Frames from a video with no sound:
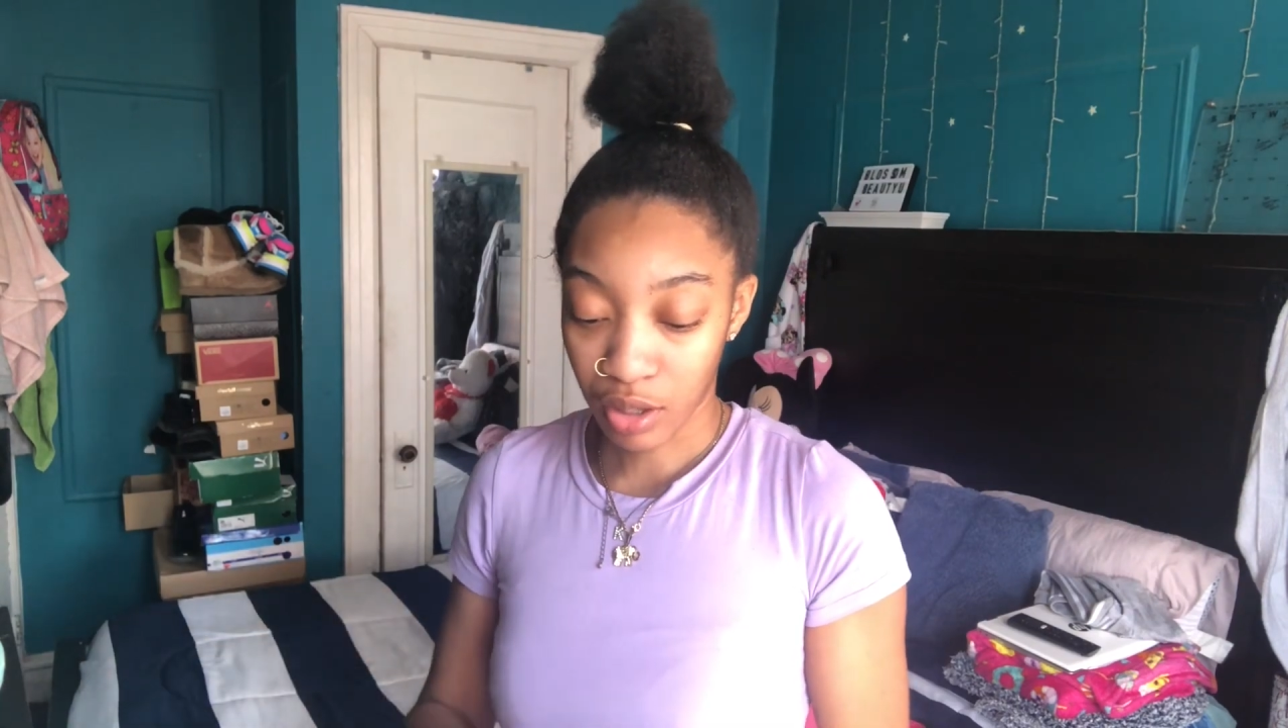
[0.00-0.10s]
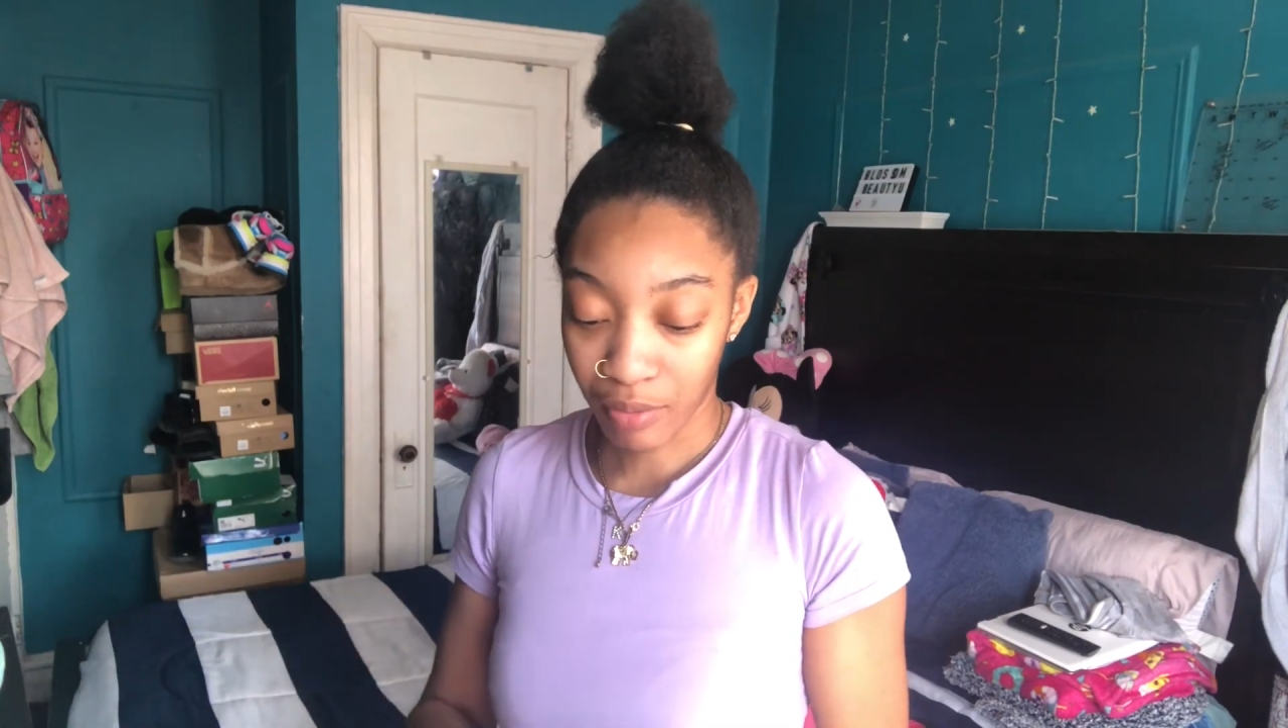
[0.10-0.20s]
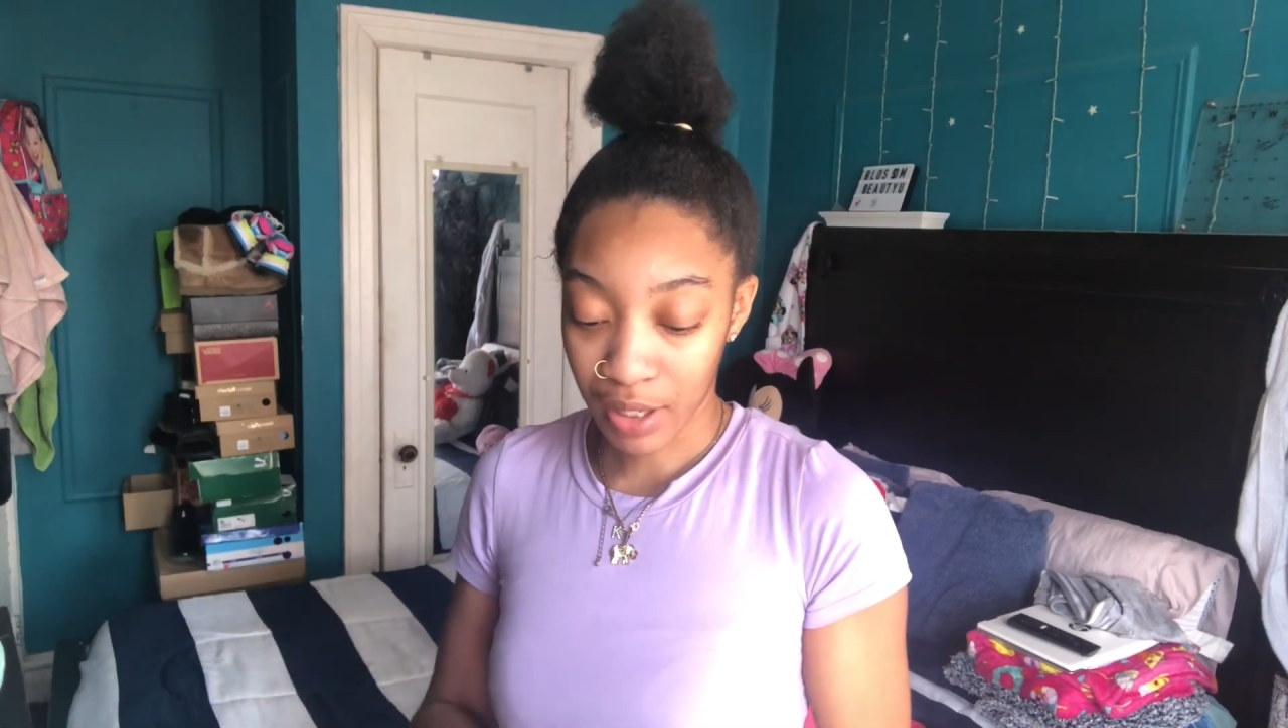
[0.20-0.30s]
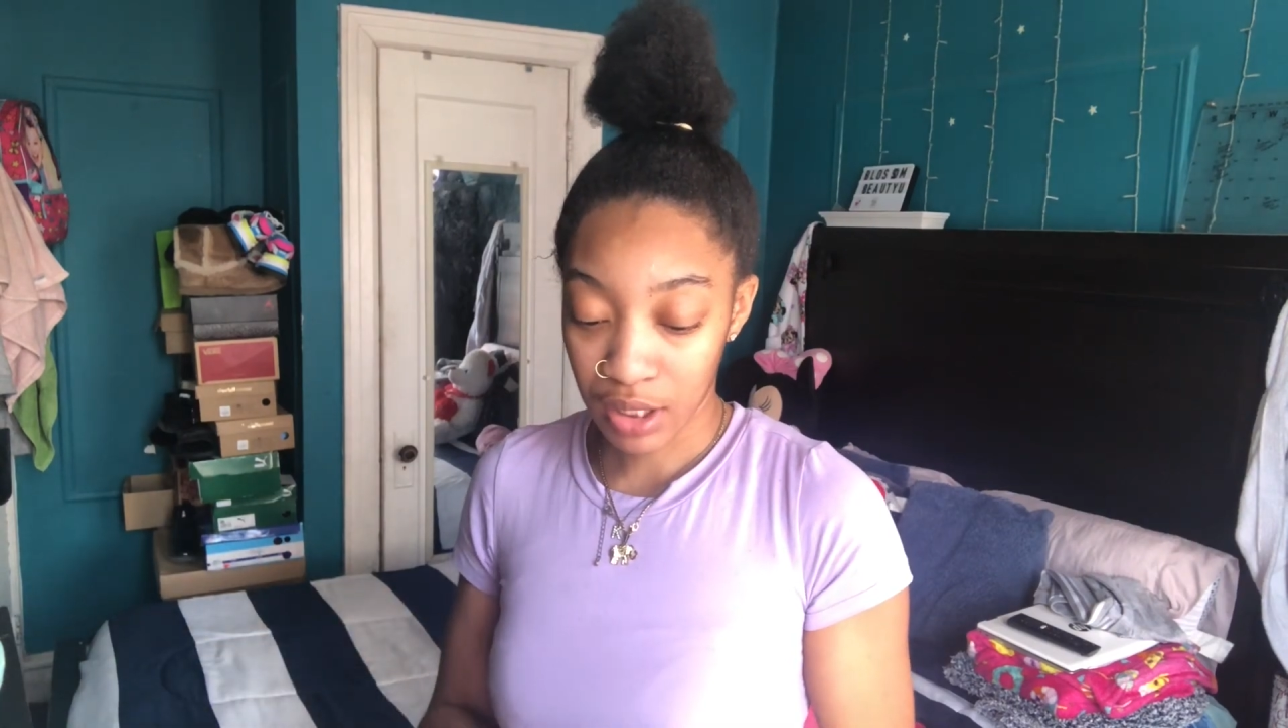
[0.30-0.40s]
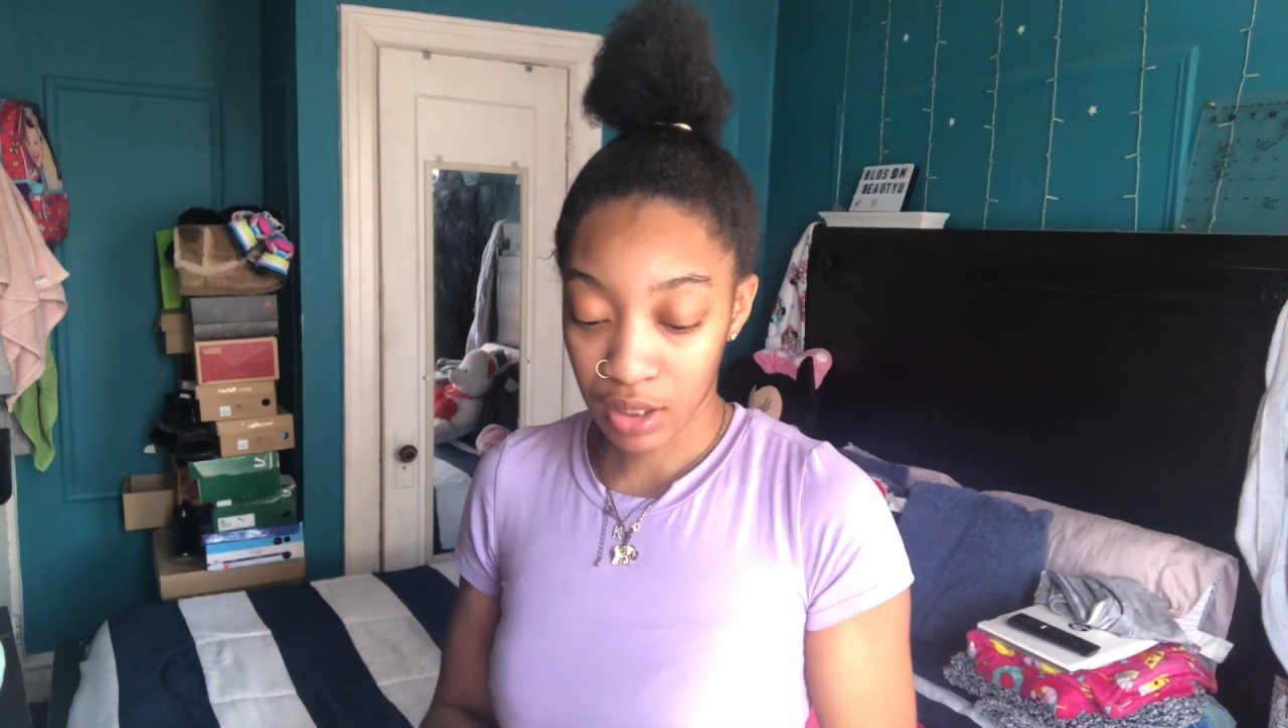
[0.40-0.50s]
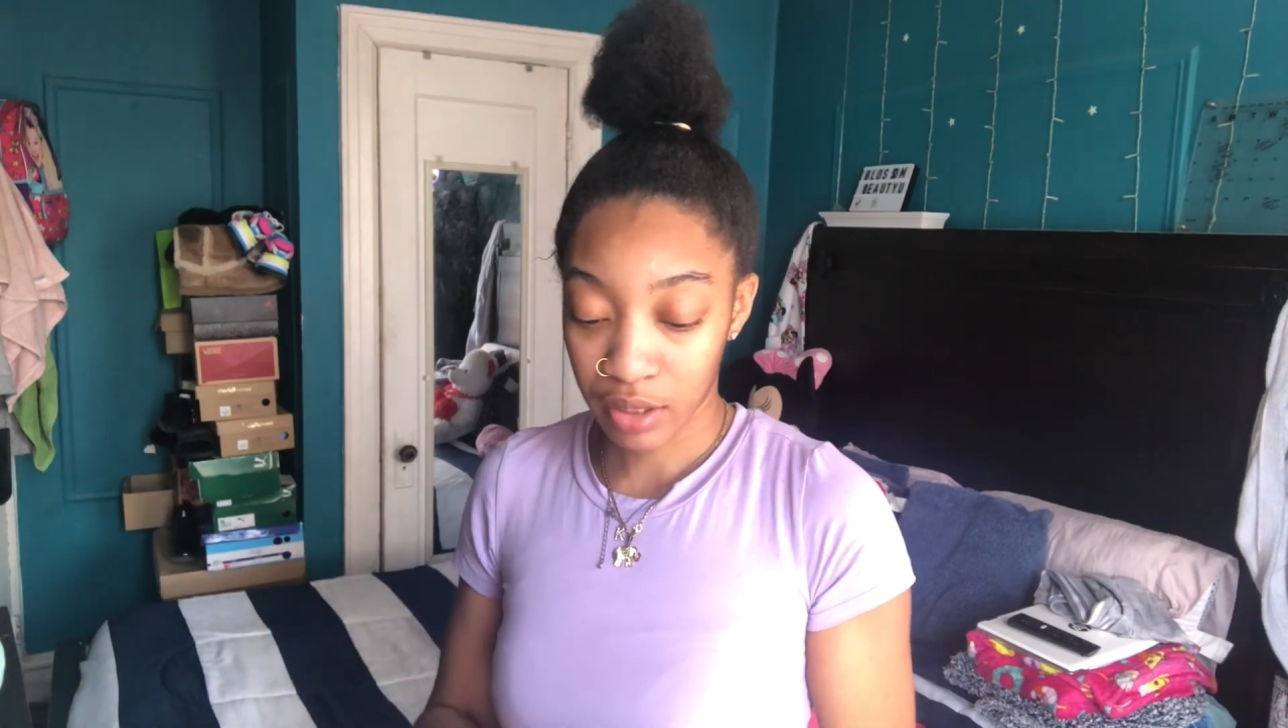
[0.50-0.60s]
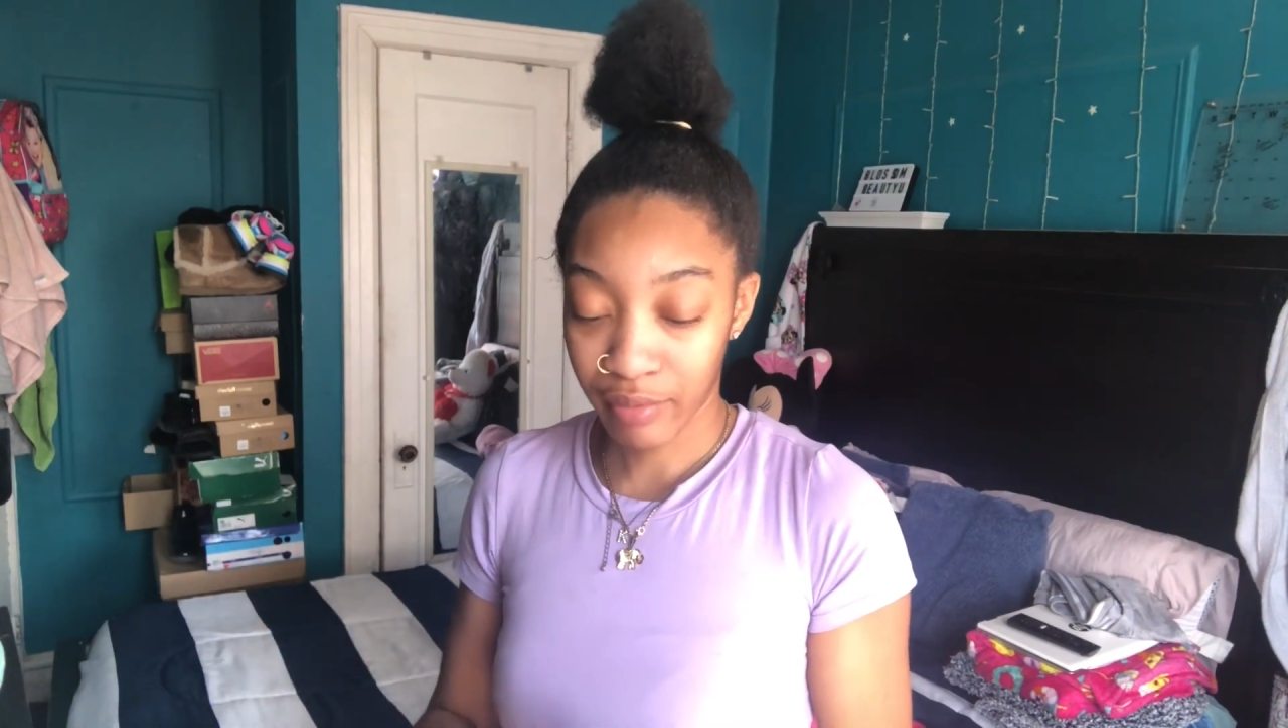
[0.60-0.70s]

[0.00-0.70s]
So I'm about to clean